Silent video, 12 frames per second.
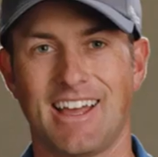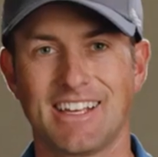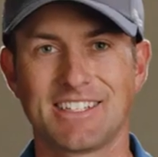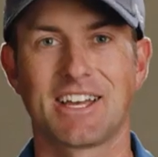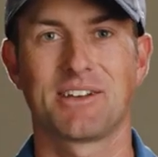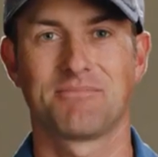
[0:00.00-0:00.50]

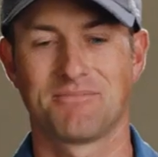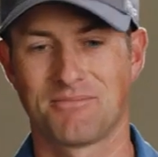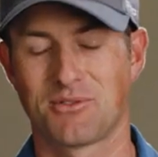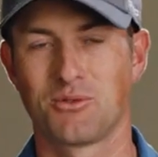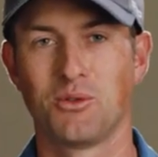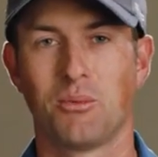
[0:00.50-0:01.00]
as I
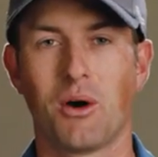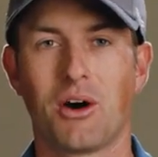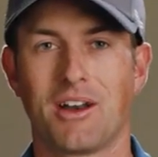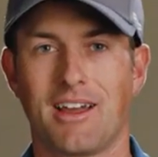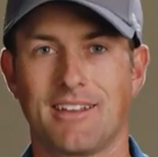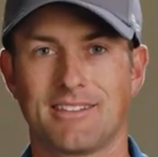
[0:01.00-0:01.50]
threw the ball,
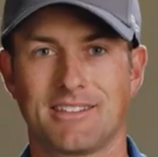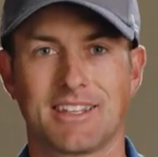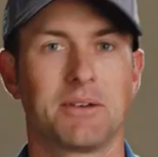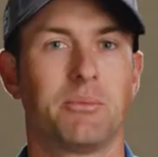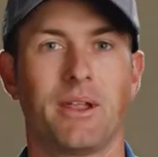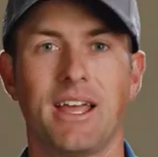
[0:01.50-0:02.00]
and I
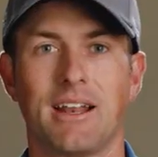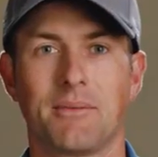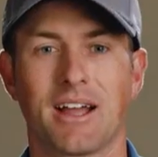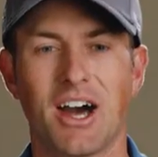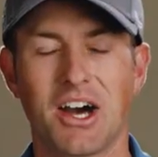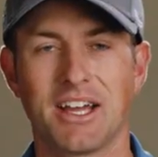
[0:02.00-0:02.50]
complained. I'm
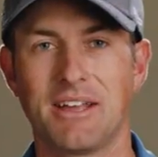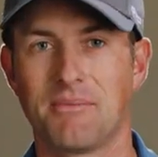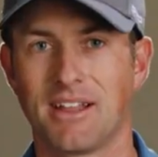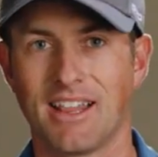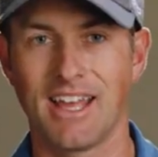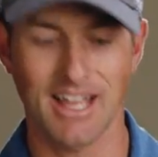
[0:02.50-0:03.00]
like, oh, I hit
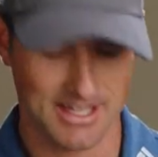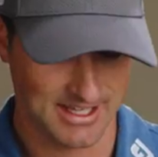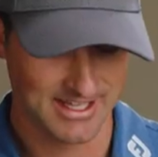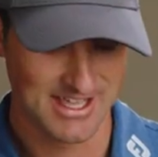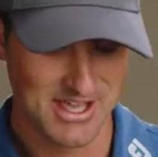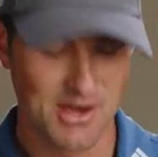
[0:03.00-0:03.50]
my leg.
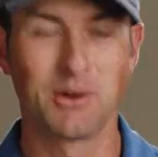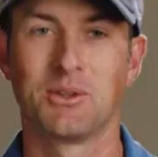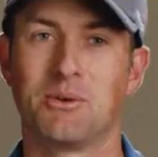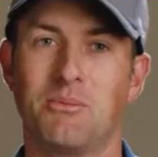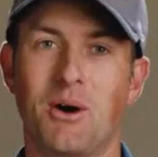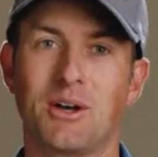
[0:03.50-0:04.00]
Well,
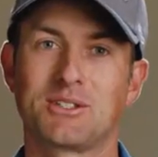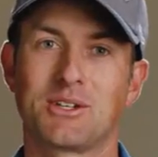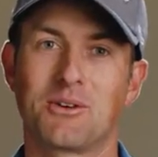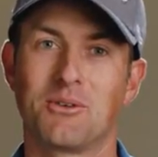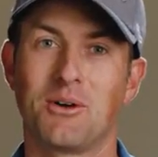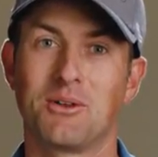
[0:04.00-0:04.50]
the ball
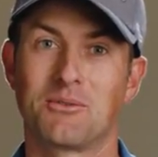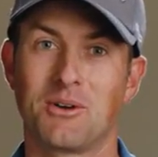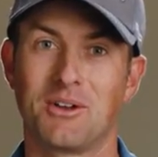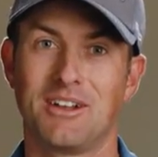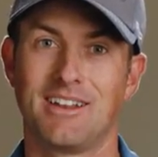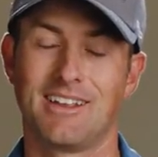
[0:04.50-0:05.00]
started
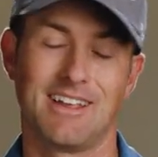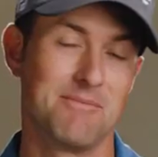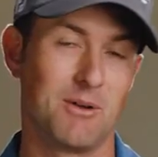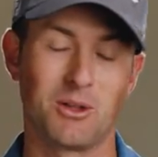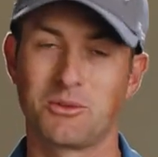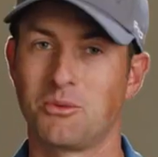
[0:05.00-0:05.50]
rolling, and
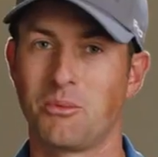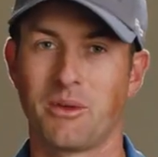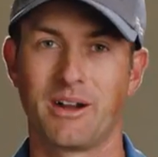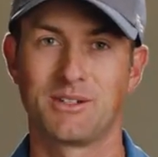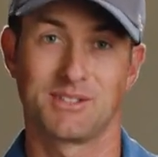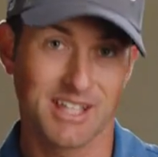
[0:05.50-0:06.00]
multiple
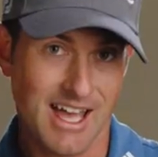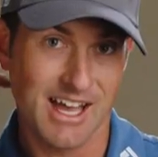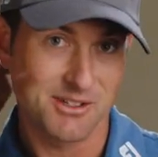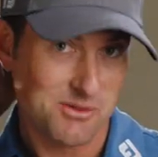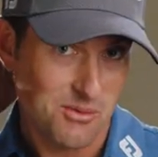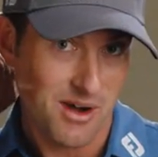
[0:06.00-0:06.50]
players and
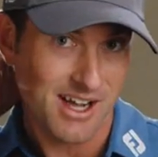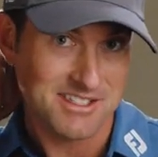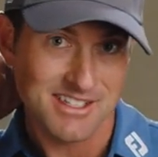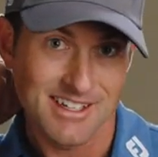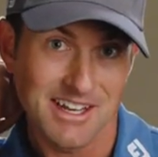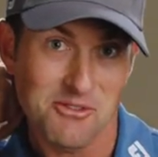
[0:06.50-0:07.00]
caddies were
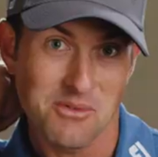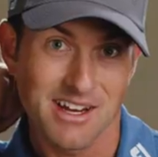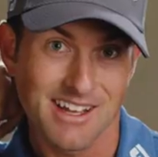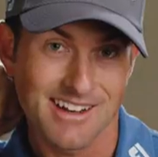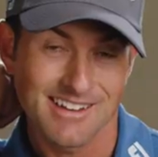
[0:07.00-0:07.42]
watching, and it went in.